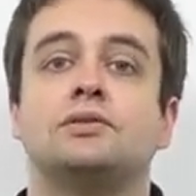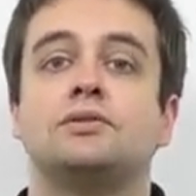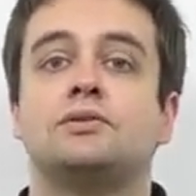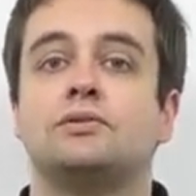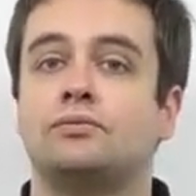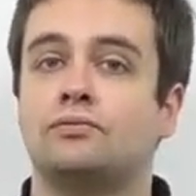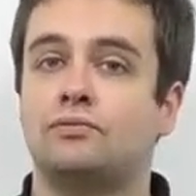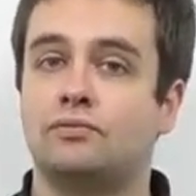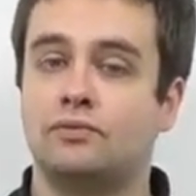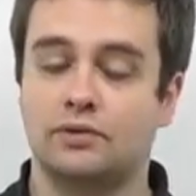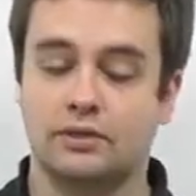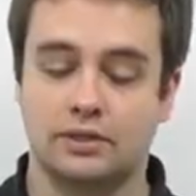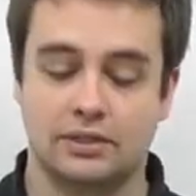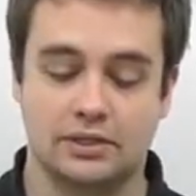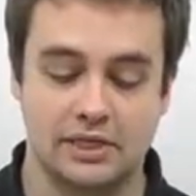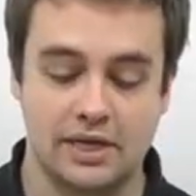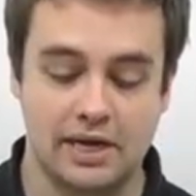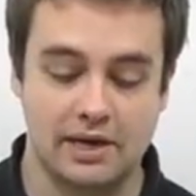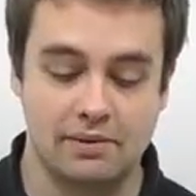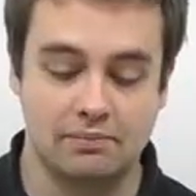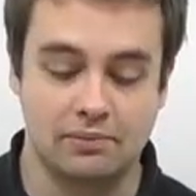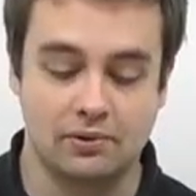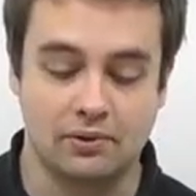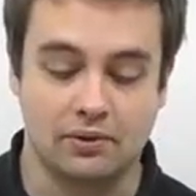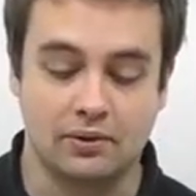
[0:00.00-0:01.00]
So for
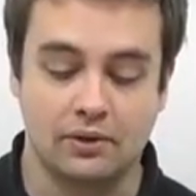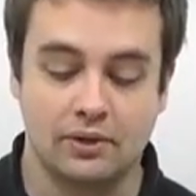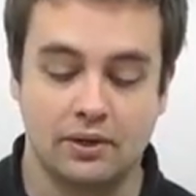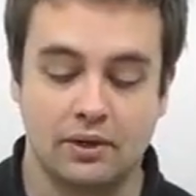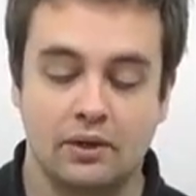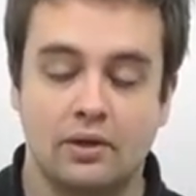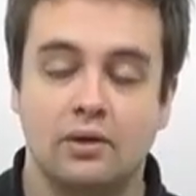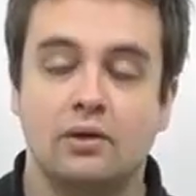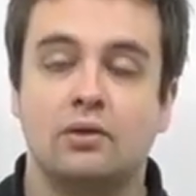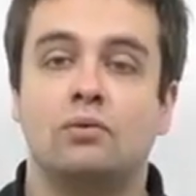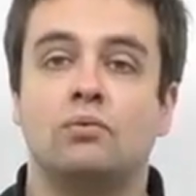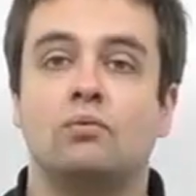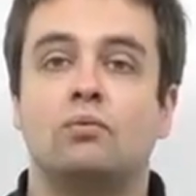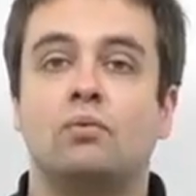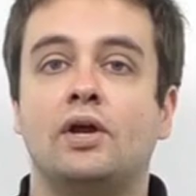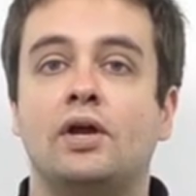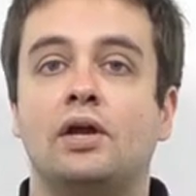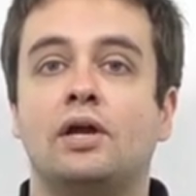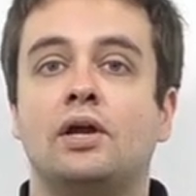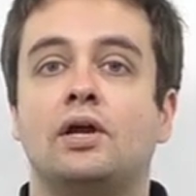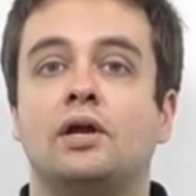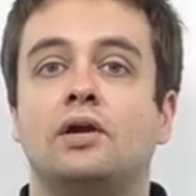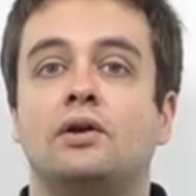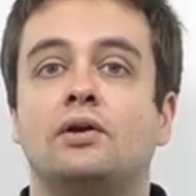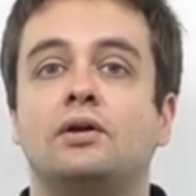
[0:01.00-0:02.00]
example,
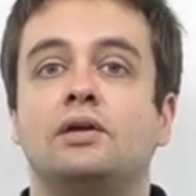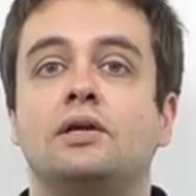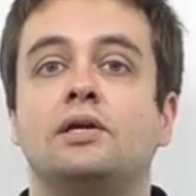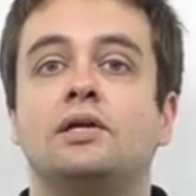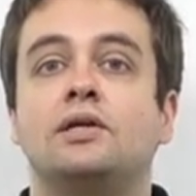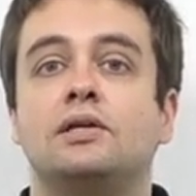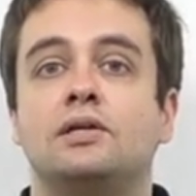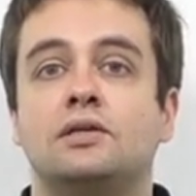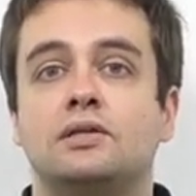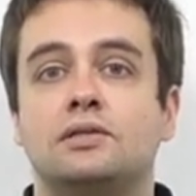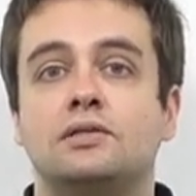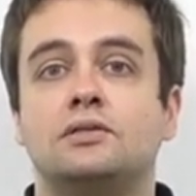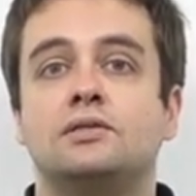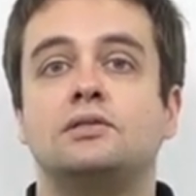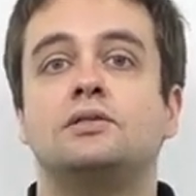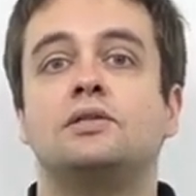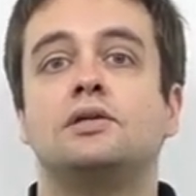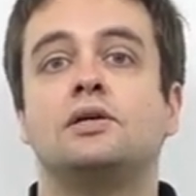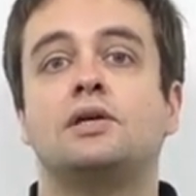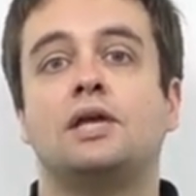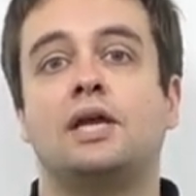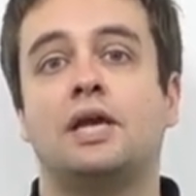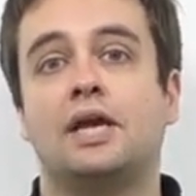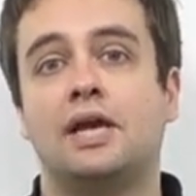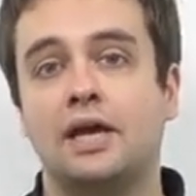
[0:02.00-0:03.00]
where is
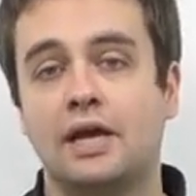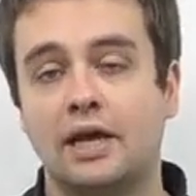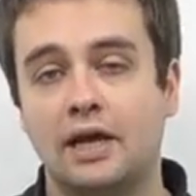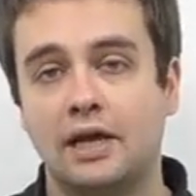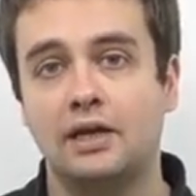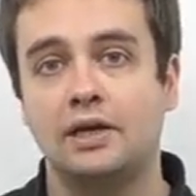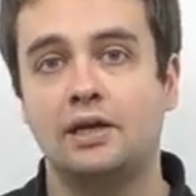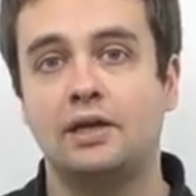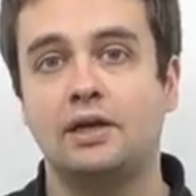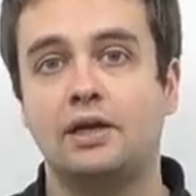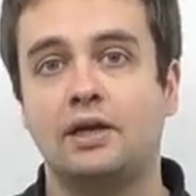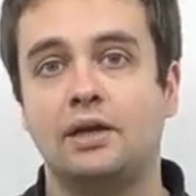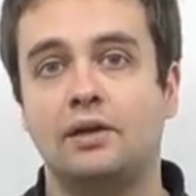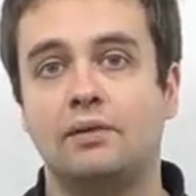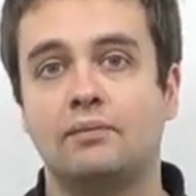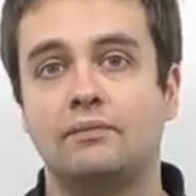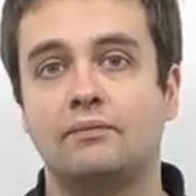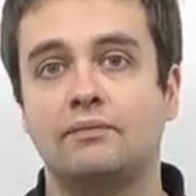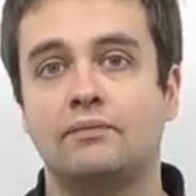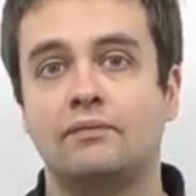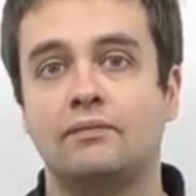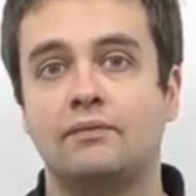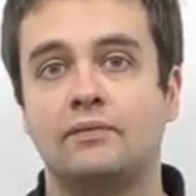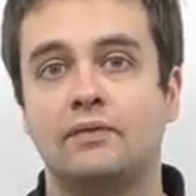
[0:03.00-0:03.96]
the candy?